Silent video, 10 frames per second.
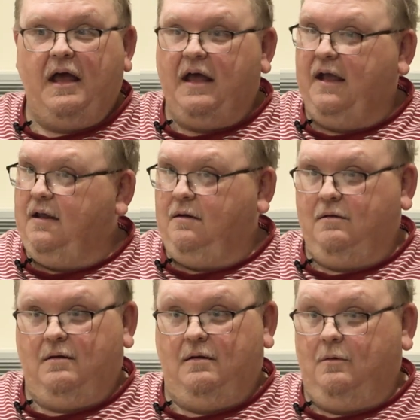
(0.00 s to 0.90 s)
And
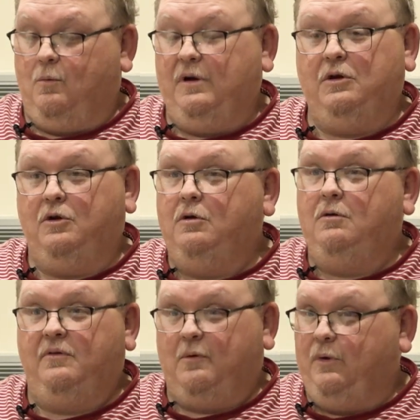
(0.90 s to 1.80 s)
we
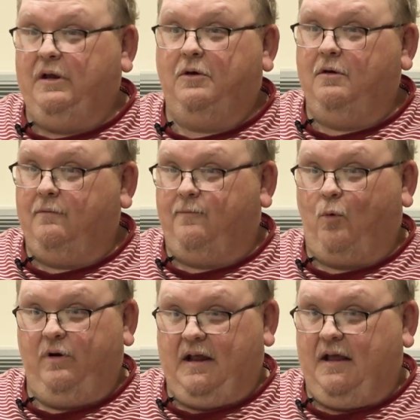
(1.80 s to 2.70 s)
knew that we couldn't
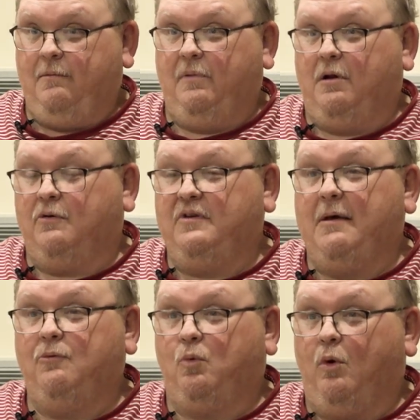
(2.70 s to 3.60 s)
afford that because
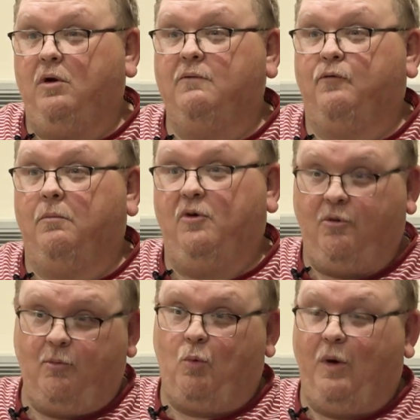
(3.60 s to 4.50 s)
I was working for
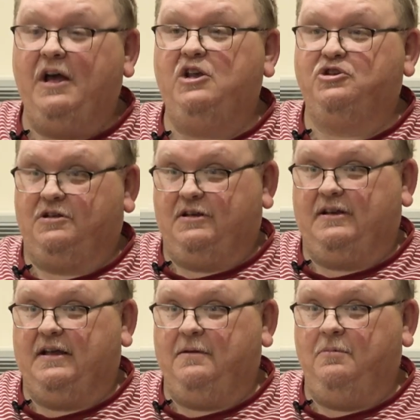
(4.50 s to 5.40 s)
minimum wage at the
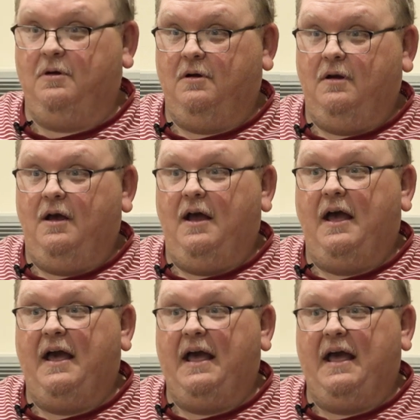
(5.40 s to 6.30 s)
time.
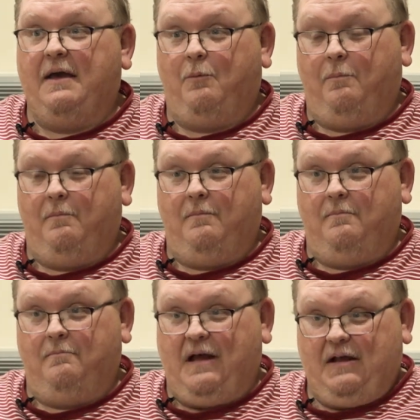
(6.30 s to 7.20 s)
And
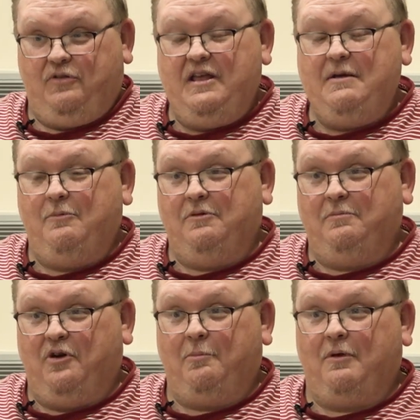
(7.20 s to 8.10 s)
back then,
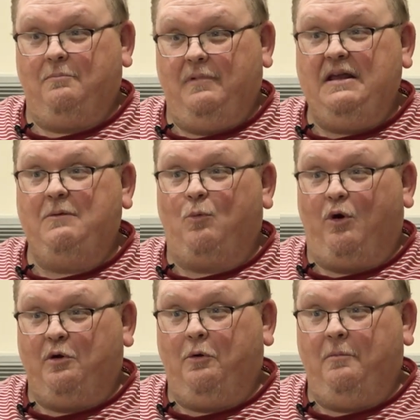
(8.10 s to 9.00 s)
me
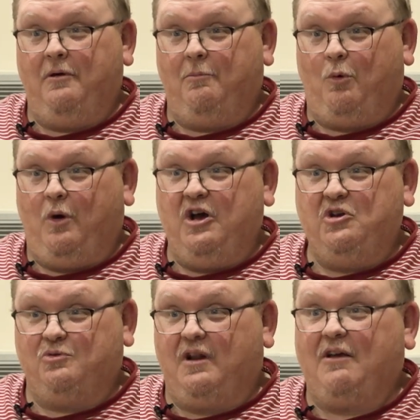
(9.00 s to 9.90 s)
working on minimum
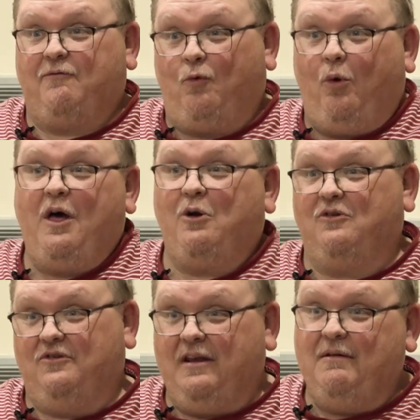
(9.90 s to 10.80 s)
wage was like
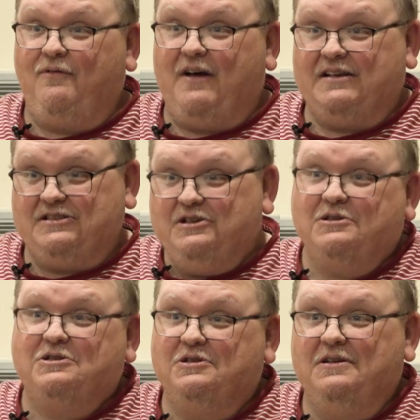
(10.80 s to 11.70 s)

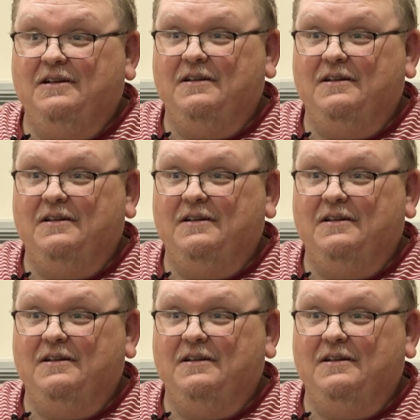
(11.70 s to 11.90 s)
$4.75.